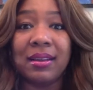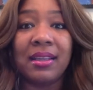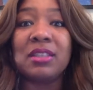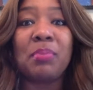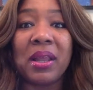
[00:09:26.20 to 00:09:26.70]

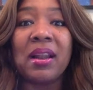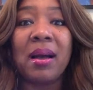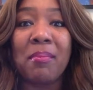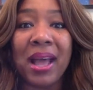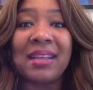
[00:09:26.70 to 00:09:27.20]
it's been
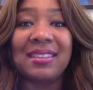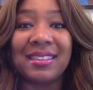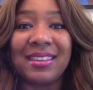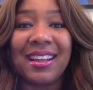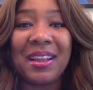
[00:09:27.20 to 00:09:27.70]
a mess.
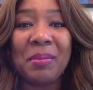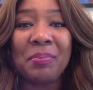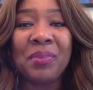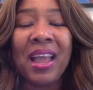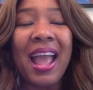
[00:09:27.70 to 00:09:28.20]

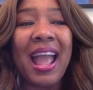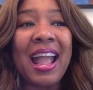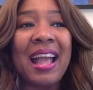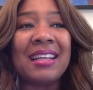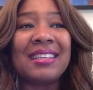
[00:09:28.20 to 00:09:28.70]

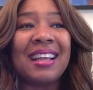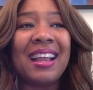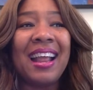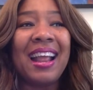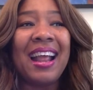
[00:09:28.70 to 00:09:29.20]
And
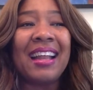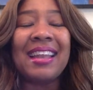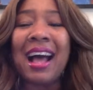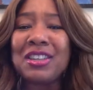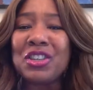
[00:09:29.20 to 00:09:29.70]

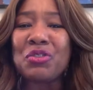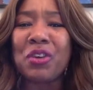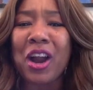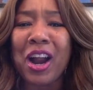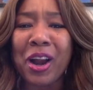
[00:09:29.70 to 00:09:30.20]
not just for
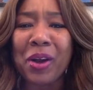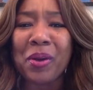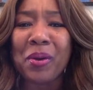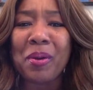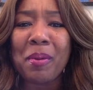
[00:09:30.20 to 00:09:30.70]
her,
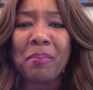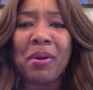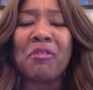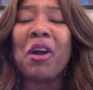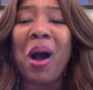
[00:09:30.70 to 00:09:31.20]

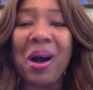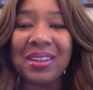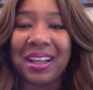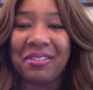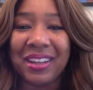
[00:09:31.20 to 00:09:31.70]
but for
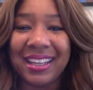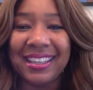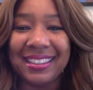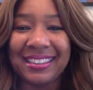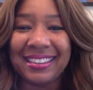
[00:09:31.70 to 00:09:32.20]
all of us.
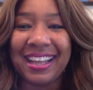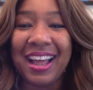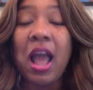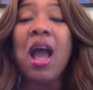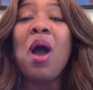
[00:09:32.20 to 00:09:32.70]

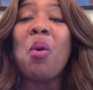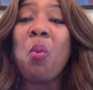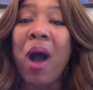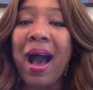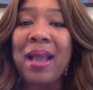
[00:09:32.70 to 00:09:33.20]

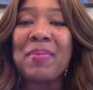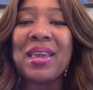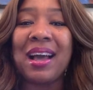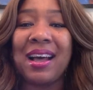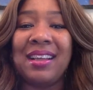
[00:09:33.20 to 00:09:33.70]
Why?
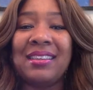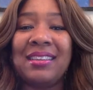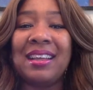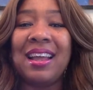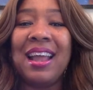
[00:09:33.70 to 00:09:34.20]
Because
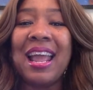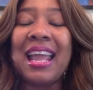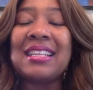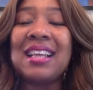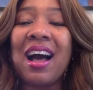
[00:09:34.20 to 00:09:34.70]

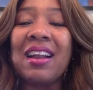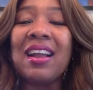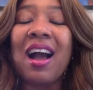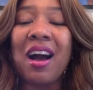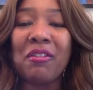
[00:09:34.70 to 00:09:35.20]
it's
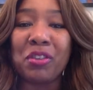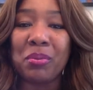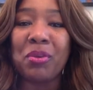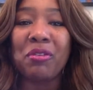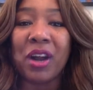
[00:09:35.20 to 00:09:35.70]

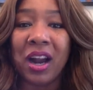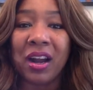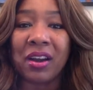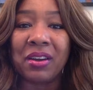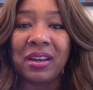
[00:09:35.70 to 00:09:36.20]
uncomfortable for
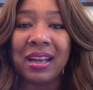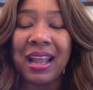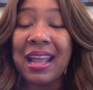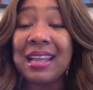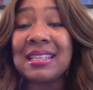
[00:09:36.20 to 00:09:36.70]
her
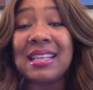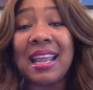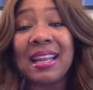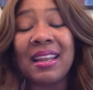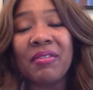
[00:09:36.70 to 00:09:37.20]
and it's
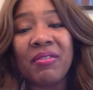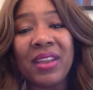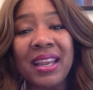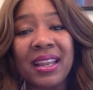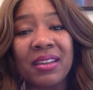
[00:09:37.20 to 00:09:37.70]

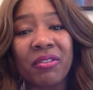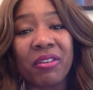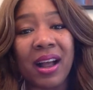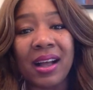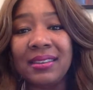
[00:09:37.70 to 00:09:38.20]
inconvenient for
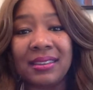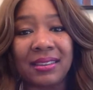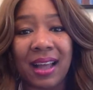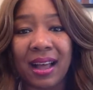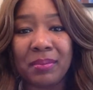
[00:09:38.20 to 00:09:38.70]
us at
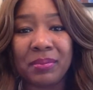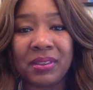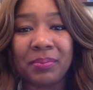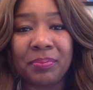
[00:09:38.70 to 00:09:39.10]
times.